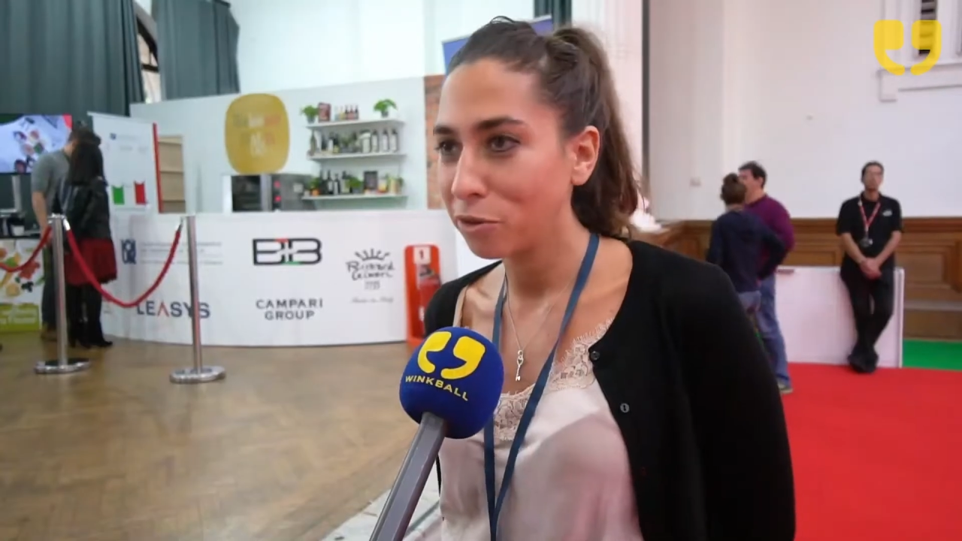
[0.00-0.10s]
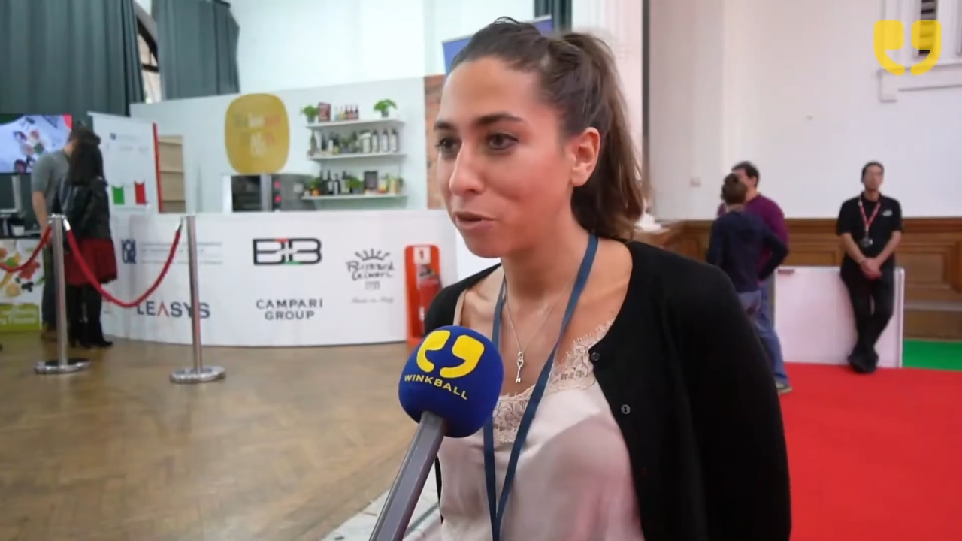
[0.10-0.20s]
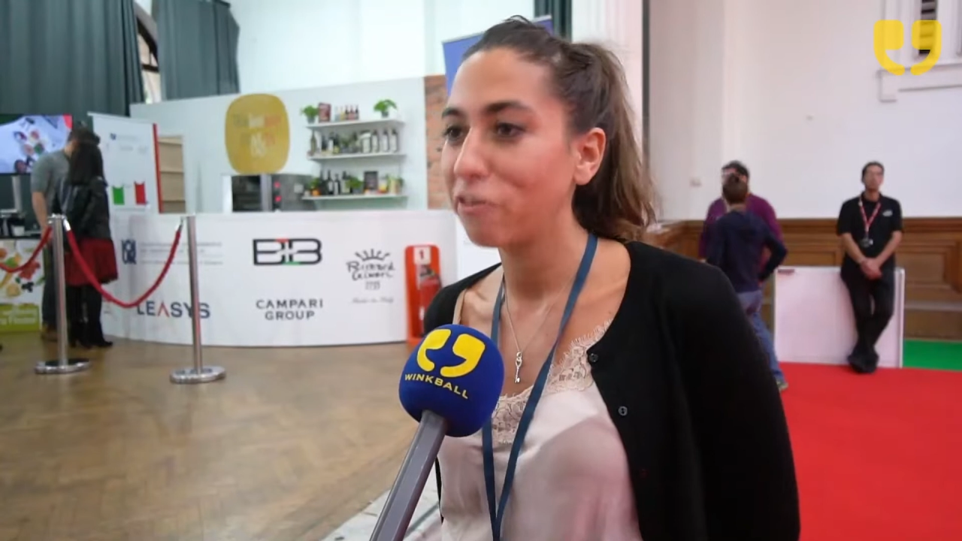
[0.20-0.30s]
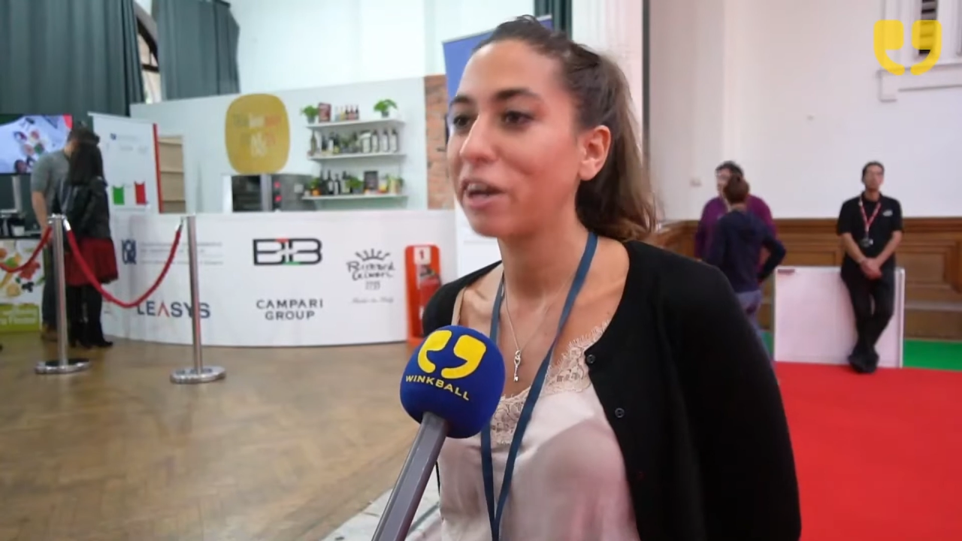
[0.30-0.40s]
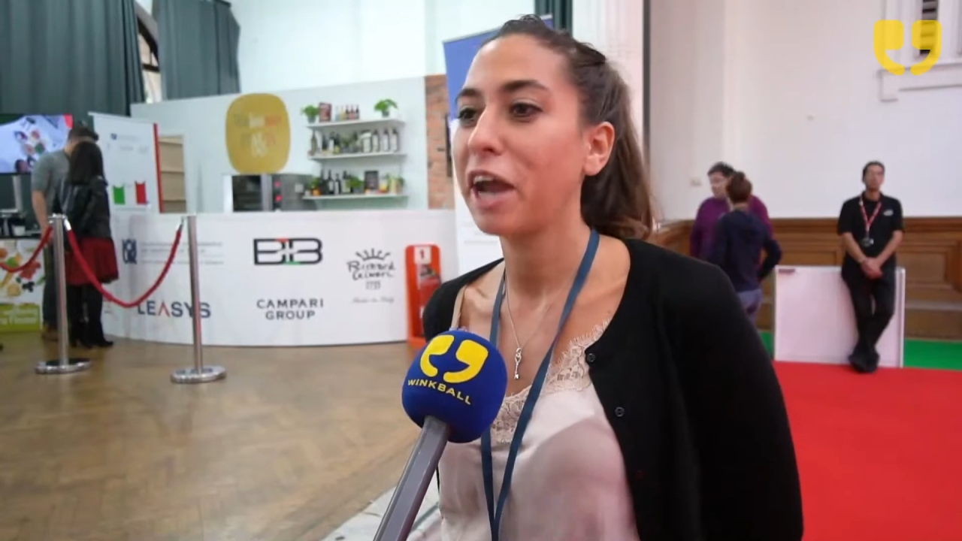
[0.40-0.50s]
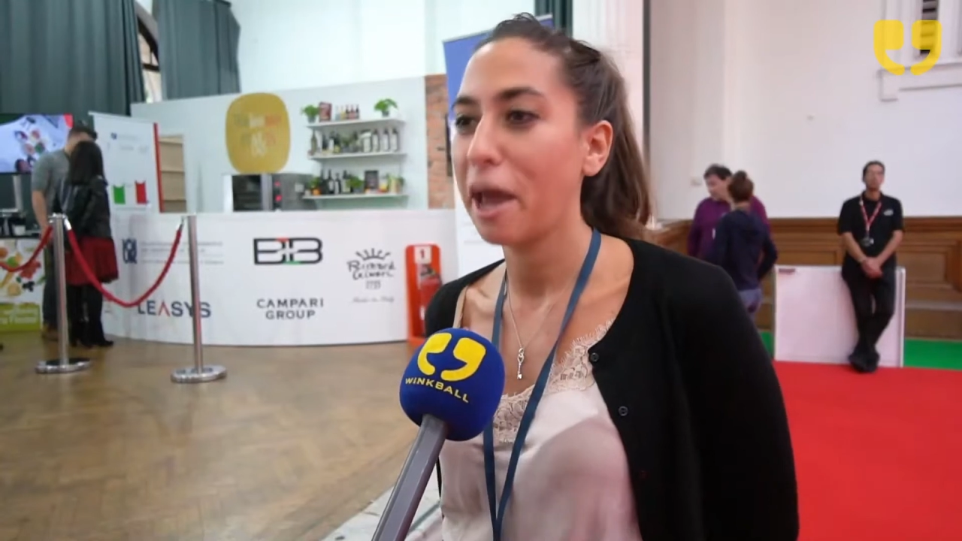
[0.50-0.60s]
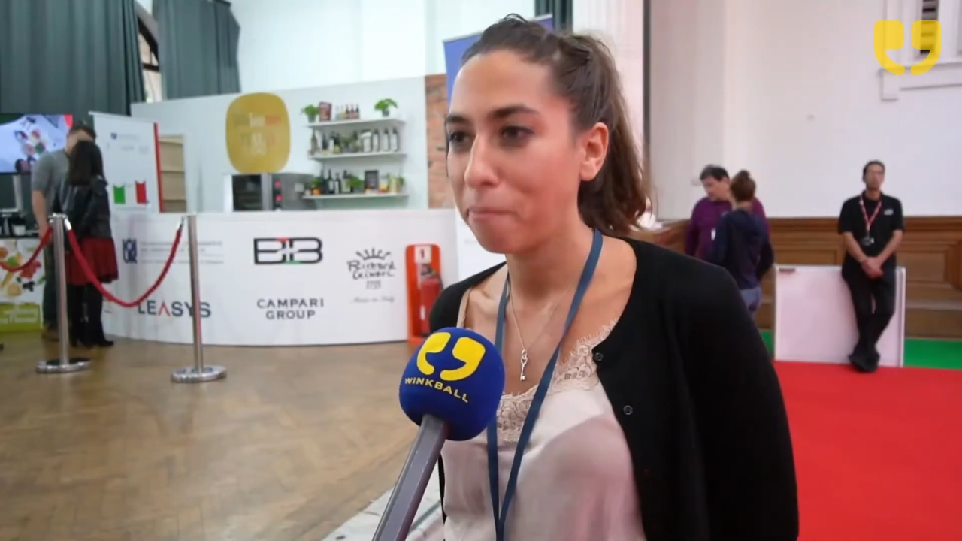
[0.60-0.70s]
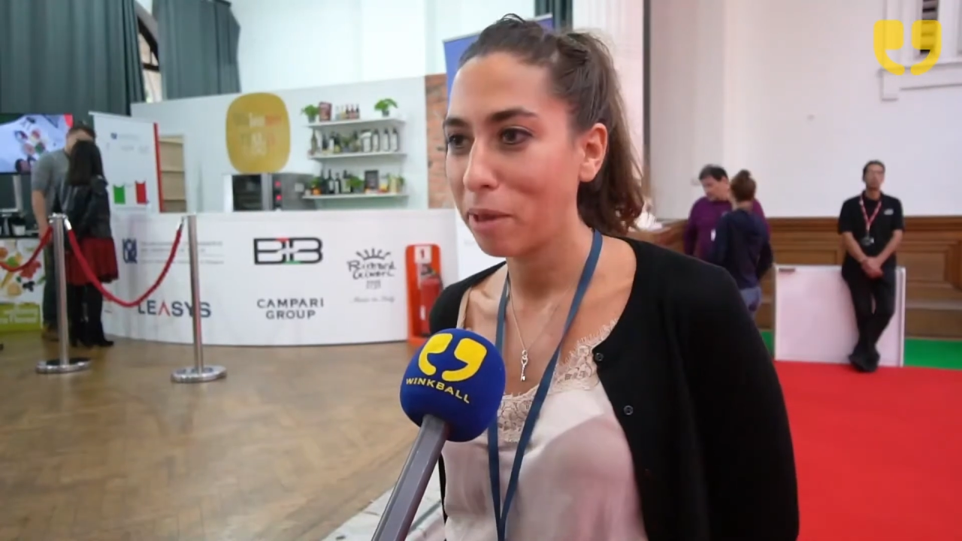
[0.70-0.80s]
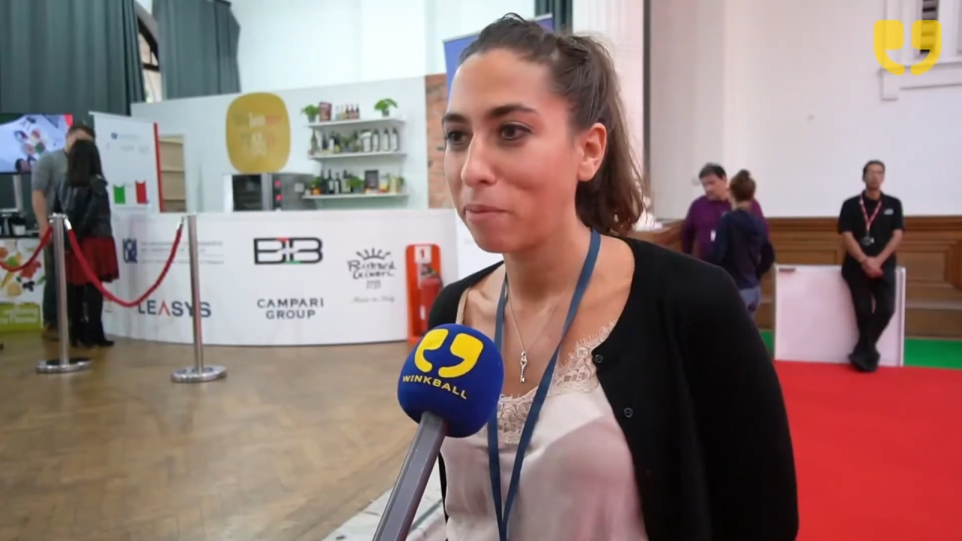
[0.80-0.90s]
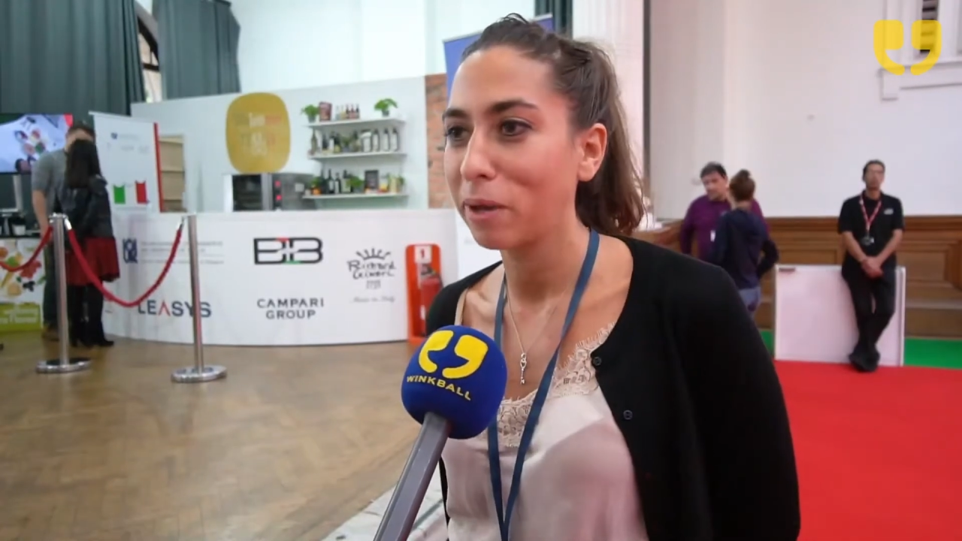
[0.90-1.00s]
you know, very
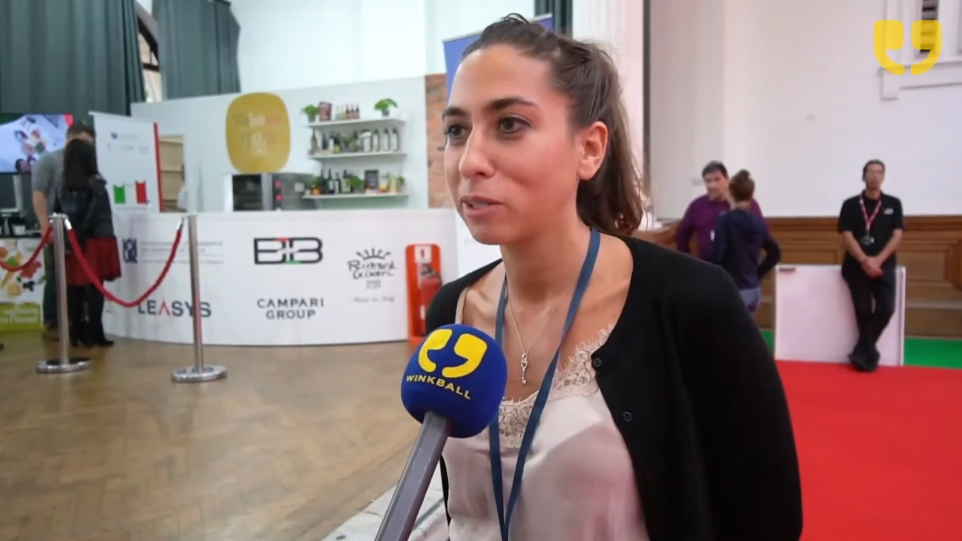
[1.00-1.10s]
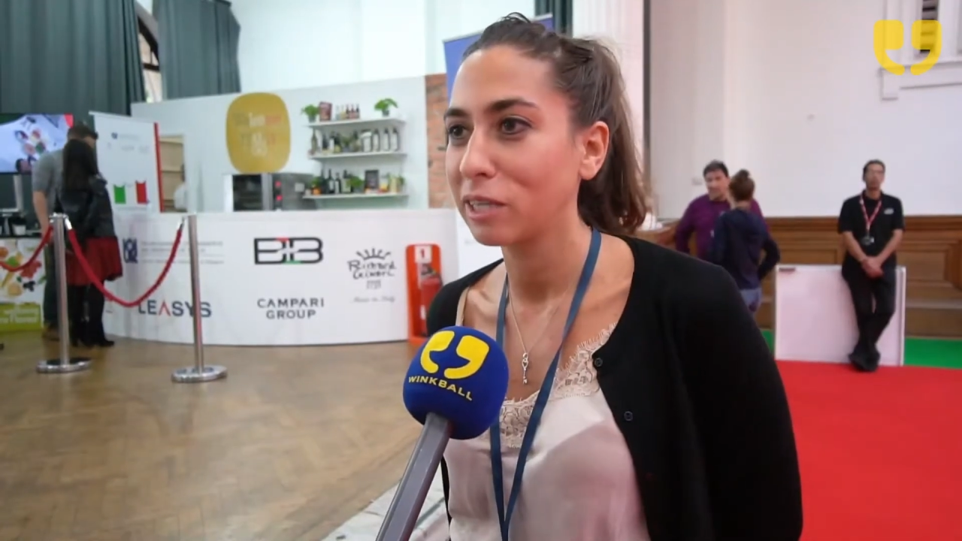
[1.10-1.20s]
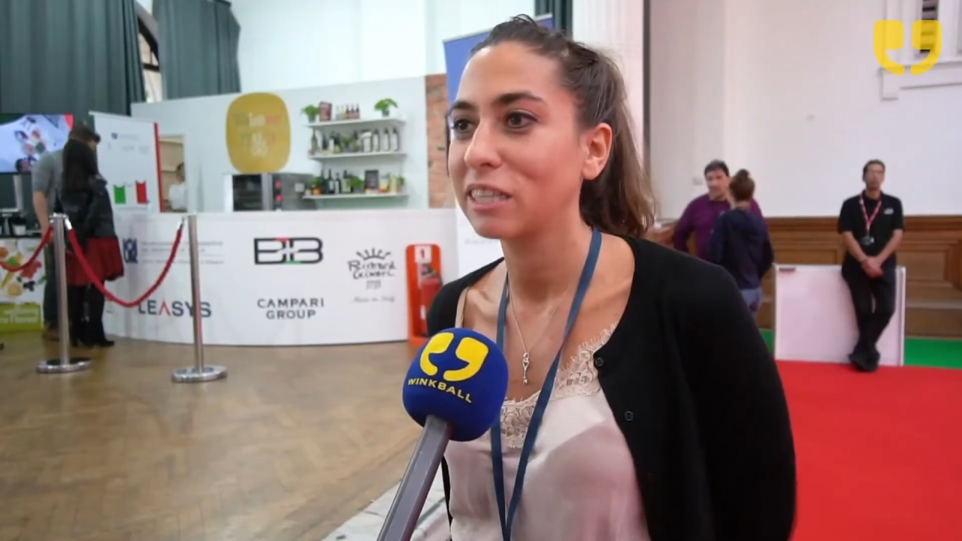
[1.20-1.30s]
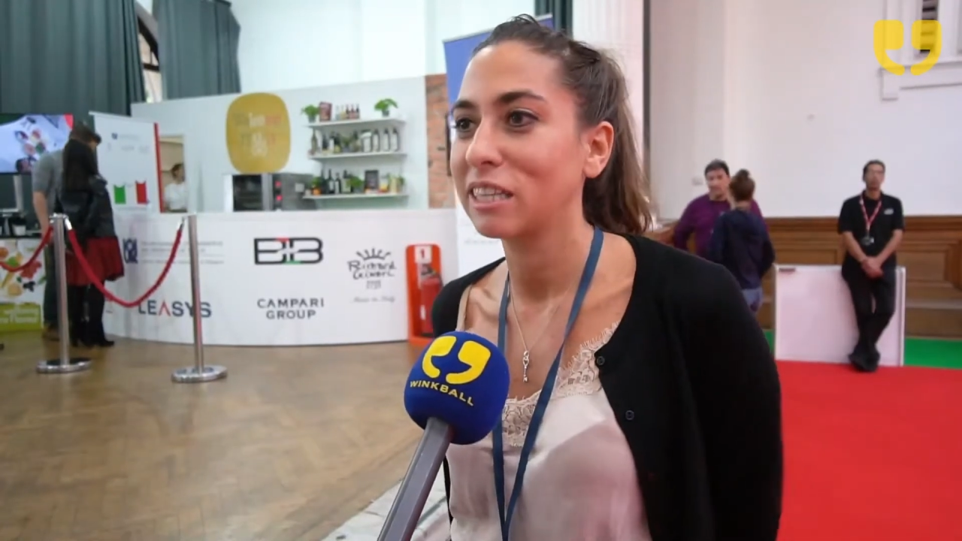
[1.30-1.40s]
happy, because they